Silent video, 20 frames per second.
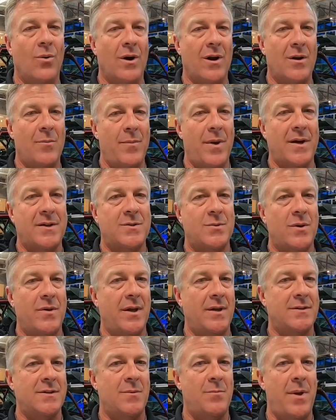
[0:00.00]
want to mess with
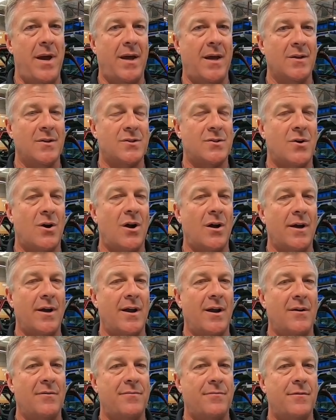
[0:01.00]
it to make it strong
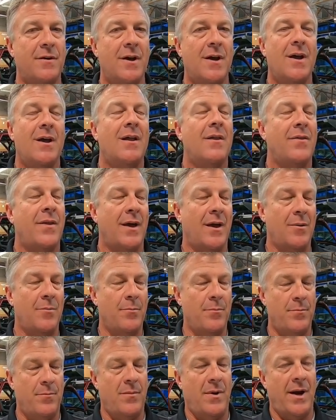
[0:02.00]
enough,
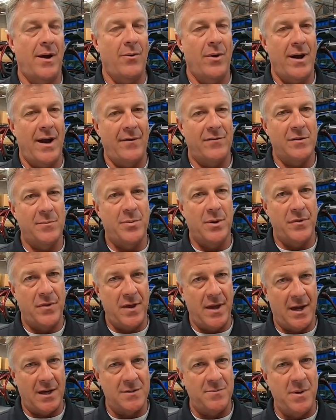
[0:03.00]
then I would have to put
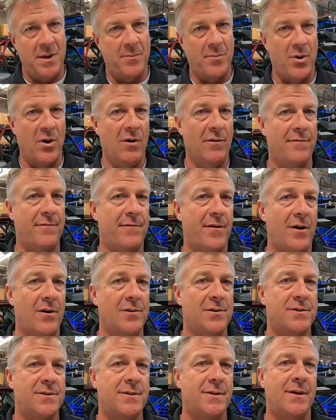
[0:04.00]
the XP Pro
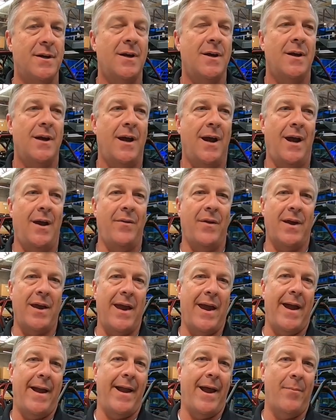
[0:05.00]
first and the
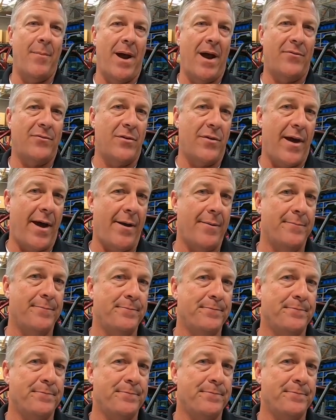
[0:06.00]
Can-Am after that.